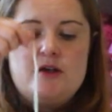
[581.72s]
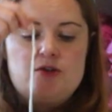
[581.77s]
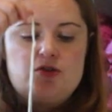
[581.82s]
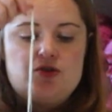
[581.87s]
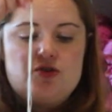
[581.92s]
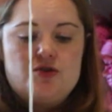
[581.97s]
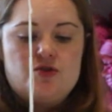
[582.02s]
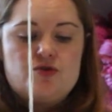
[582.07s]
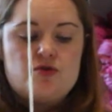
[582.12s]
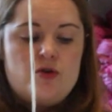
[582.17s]

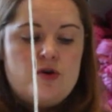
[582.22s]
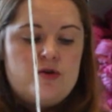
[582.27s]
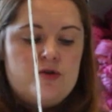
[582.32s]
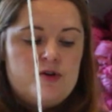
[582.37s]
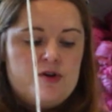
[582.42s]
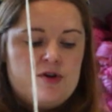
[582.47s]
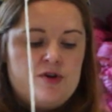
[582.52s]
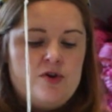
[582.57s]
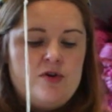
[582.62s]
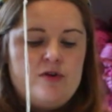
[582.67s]

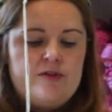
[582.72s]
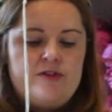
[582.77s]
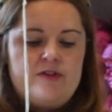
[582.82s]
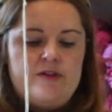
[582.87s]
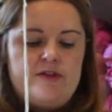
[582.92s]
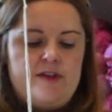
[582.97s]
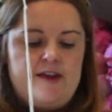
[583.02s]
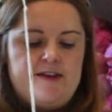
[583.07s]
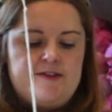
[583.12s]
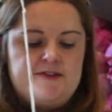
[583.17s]
strong knot
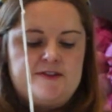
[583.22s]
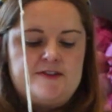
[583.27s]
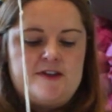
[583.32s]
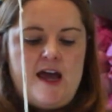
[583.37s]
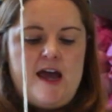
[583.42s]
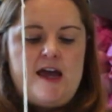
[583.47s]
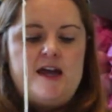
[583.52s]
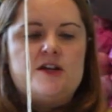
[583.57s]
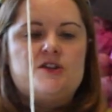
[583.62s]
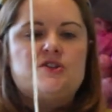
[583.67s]
at this
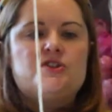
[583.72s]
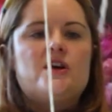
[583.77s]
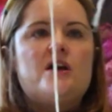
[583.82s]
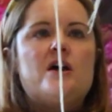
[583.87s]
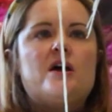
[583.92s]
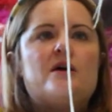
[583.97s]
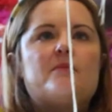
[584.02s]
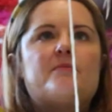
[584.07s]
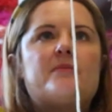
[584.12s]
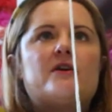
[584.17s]
stage
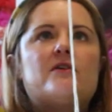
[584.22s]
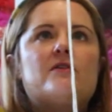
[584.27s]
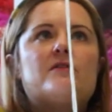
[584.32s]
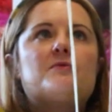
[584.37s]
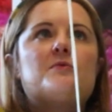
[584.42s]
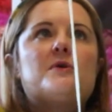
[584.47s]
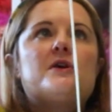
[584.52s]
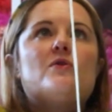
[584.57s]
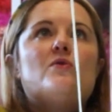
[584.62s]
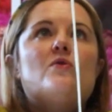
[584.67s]

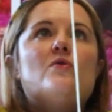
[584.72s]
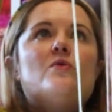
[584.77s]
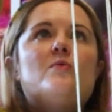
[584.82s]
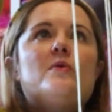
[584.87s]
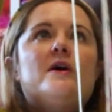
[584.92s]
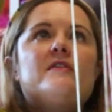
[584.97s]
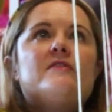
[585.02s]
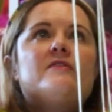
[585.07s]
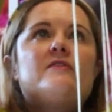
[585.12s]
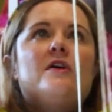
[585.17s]
because we
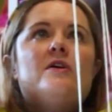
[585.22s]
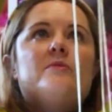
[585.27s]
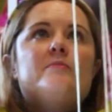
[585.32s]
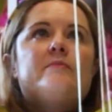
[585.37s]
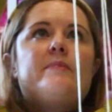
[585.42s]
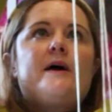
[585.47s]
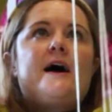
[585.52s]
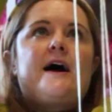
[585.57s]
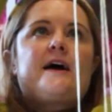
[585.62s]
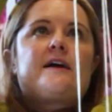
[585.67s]
always come
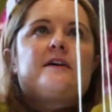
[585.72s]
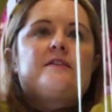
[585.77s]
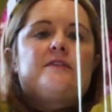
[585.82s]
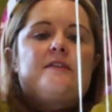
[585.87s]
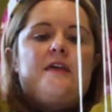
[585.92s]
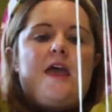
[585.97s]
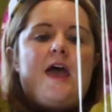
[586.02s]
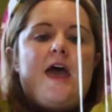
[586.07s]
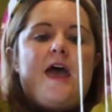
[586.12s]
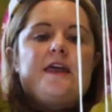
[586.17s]
back at
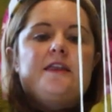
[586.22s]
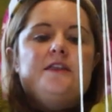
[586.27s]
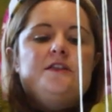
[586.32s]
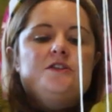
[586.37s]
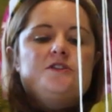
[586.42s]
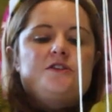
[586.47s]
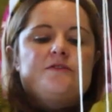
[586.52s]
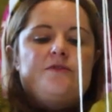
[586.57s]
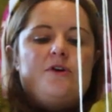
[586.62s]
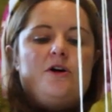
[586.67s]
the
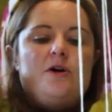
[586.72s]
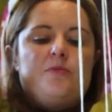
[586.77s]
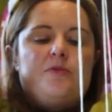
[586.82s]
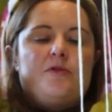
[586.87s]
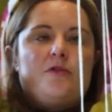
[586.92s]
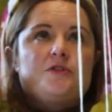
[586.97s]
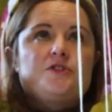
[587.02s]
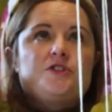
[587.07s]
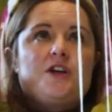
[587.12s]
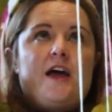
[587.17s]
end of our
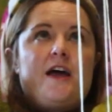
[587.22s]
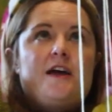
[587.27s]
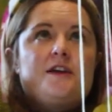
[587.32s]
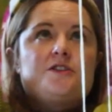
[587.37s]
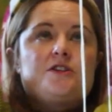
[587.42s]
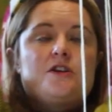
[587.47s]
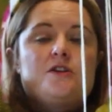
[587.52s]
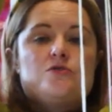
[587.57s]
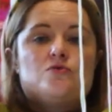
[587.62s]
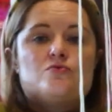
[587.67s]

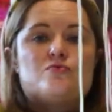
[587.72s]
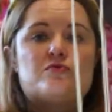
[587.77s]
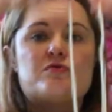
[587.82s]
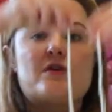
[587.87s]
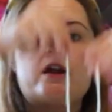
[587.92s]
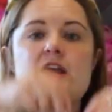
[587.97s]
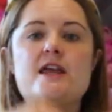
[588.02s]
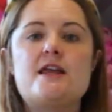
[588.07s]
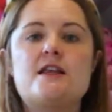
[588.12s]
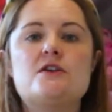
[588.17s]
project and
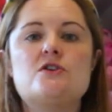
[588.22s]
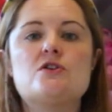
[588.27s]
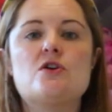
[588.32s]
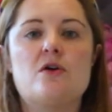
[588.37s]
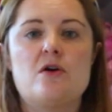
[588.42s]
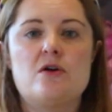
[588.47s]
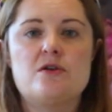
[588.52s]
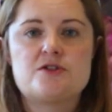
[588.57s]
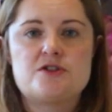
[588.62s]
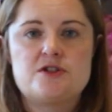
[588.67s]

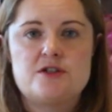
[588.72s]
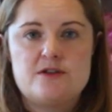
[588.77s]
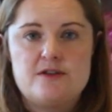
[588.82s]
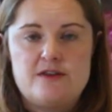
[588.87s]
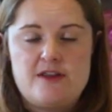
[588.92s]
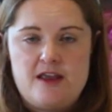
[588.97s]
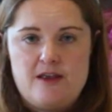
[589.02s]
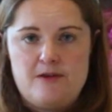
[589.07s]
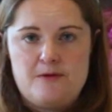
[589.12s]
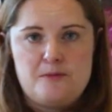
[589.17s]
re-knot
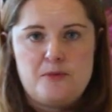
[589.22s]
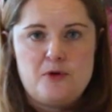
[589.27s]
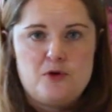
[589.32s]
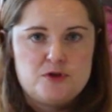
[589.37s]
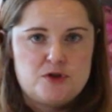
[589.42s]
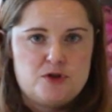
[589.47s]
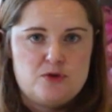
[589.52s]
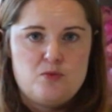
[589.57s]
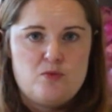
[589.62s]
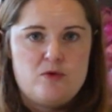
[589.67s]
these
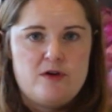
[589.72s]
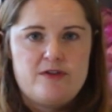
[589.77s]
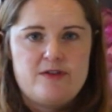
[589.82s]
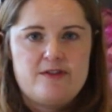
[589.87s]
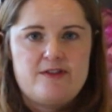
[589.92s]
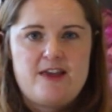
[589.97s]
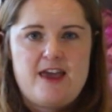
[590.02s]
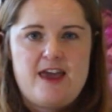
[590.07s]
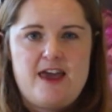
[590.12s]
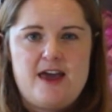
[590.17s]
bottom
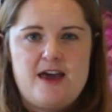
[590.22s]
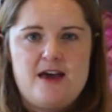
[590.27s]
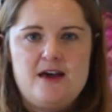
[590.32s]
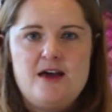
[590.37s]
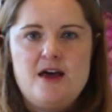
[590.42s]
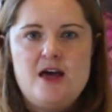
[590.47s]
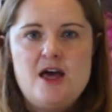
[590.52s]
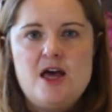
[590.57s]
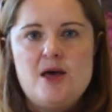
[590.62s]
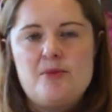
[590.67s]
ones here.
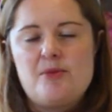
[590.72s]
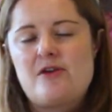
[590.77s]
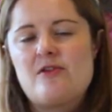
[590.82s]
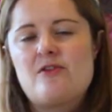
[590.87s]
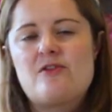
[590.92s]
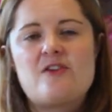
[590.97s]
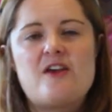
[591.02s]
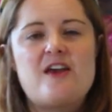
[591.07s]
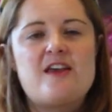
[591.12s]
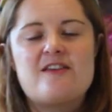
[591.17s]

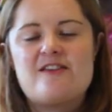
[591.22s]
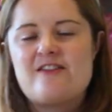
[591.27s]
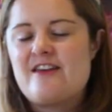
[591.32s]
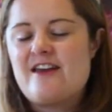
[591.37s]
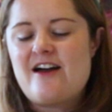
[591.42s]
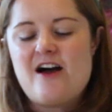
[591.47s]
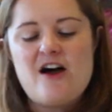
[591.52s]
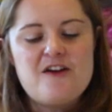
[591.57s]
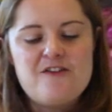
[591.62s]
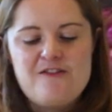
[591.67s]
Because
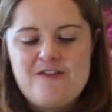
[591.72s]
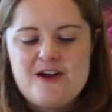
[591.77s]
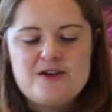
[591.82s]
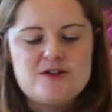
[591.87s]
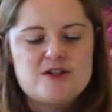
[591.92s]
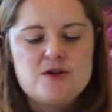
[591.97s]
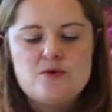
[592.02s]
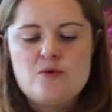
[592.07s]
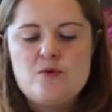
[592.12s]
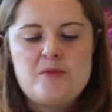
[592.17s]
I
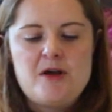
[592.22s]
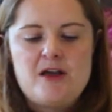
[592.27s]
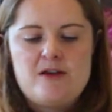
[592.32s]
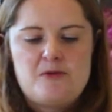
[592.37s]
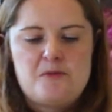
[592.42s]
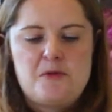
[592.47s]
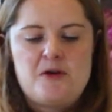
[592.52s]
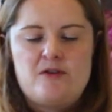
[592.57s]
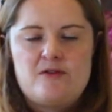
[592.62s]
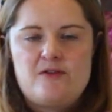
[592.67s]
found in all my
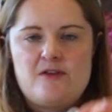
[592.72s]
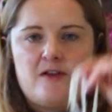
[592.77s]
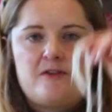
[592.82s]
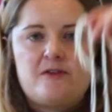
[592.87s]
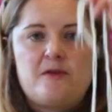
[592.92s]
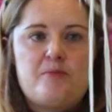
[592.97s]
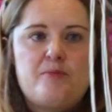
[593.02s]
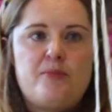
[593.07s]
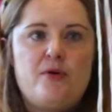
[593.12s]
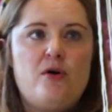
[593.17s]
experience,
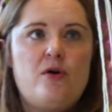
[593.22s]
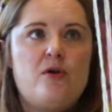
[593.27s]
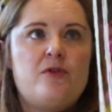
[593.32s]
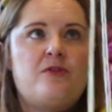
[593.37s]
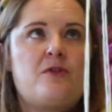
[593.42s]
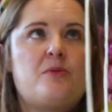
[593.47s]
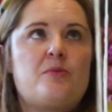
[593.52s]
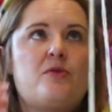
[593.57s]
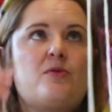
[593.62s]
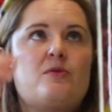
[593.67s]
it's
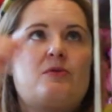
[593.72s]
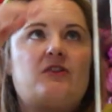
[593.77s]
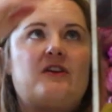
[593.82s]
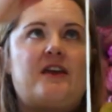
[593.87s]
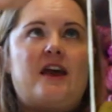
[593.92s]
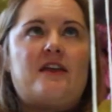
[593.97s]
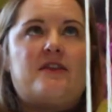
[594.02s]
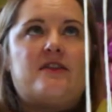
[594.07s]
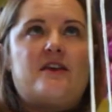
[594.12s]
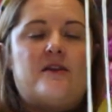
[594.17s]
impossible to
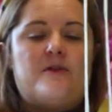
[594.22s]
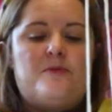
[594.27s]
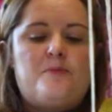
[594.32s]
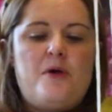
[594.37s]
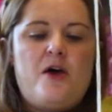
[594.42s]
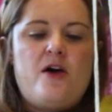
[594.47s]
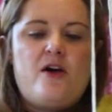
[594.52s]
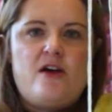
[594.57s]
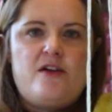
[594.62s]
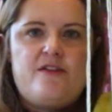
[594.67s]
get these
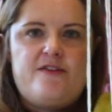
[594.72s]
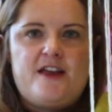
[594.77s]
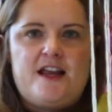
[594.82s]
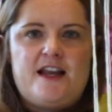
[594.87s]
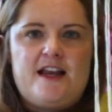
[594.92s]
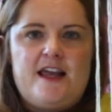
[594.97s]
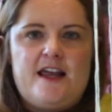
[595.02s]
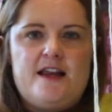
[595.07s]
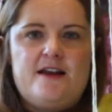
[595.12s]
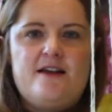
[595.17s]

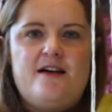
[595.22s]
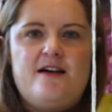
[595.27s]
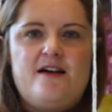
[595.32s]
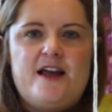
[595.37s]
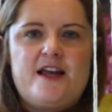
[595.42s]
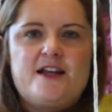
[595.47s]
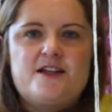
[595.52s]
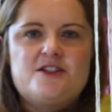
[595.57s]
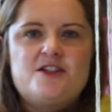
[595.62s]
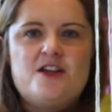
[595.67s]
perfectly
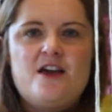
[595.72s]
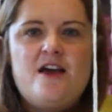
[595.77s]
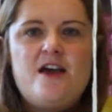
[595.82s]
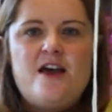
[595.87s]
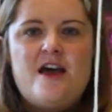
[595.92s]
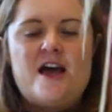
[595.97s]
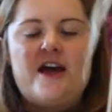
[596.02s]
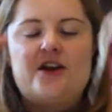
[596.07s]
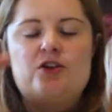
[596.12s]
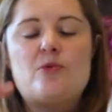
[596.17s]
aligned
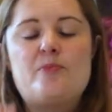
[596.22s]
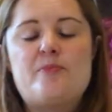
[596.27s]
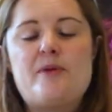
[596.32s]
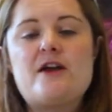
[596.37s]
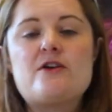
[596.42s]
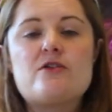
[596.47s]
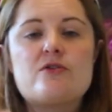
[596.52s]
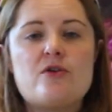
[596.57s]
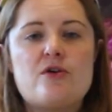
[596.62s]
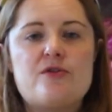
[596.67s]
and you're
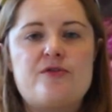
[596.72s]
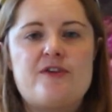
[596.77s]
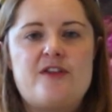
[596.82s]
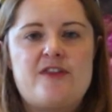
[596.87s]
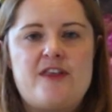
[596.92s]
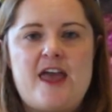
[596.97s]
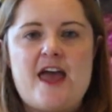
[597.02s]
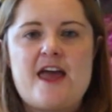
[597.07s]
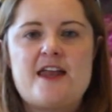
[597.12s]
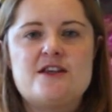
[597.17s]
better off
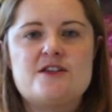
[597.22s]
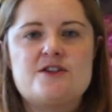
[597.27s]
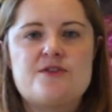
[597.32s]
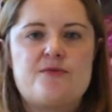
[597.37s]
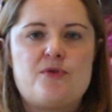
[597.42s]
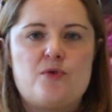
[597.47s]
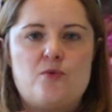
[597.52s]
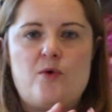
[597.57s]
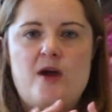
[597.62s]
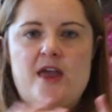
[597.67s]
at the end
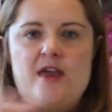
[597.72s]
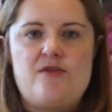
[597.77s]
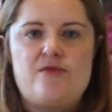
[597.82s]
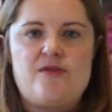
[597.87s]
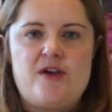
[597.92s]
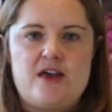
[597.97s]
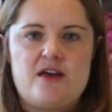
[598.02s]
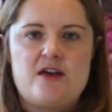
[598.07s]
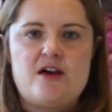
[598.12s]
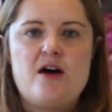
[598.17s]
of the
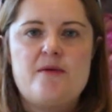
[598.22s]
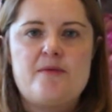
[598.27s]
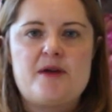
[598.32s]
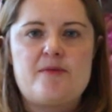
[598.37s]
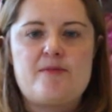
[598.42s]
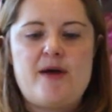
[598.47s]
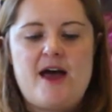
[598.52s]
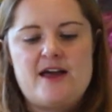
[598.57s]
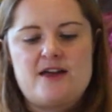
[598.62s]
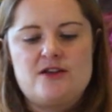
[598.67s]
weaving
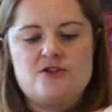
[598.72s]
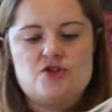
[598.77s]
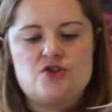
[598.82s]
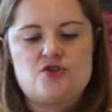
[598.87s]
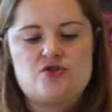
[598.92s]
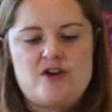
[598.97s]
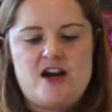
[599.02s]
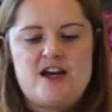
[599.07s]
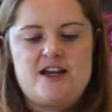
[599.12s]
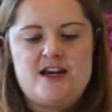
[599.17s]
coming back and
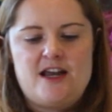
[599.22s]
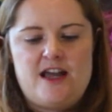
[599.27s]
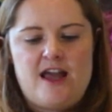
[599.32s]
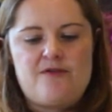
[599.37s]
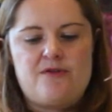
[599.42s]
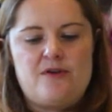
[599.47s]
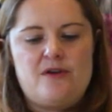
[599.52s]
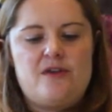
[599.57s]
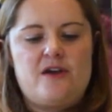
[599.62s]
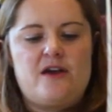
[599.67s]
straightening
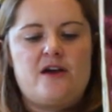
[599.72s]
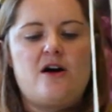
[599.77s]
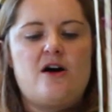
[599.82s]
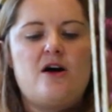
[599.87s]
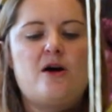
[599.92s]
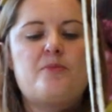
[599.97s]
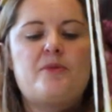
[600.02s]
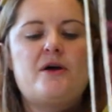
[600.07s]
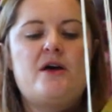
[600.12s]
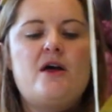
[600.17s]
everything
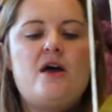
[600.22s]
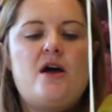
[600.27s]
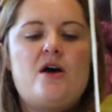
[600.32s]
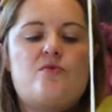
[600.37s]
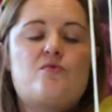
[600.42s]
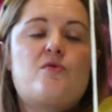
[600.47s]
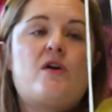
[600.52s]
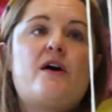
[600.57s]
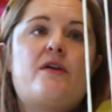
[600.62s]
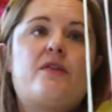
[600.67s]
up
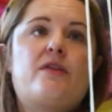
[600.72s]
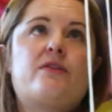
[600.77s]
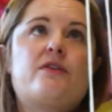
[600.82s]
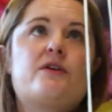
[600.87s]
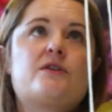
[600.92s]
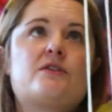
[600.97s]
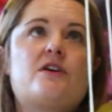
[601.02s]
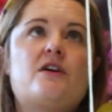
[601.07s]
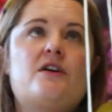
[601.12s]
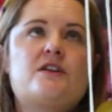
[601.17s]
rather
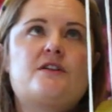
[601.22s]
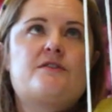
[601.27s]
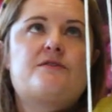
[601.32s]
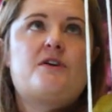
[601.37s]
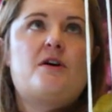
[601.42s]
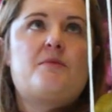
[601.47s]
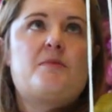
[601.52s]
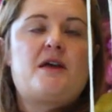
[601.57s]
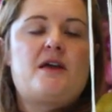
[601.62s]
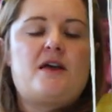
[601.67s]
than kind of
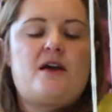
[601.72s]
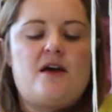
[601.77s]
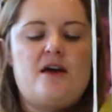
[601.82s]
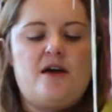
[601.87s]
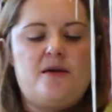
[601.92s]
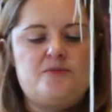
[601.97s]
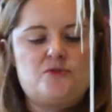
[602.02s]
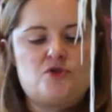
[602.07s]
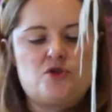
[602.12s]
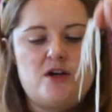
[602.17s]

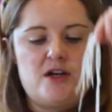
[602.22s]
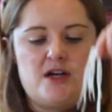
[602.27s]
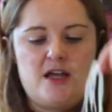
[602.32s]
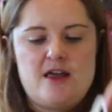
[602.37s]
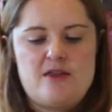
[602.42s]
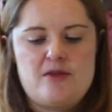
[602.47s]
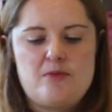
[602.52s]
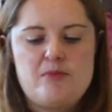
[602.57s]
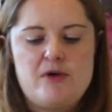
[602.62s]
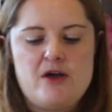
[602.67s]
trying to
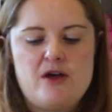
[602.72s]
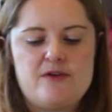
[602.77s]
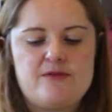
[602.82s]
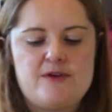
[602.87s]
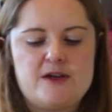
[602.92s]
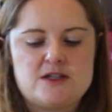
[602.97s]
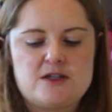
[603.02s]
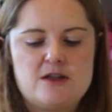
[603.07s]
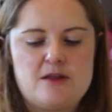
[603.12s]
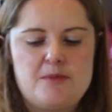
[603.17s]
get them
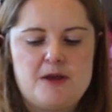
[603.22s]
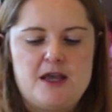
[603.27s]
perfect at the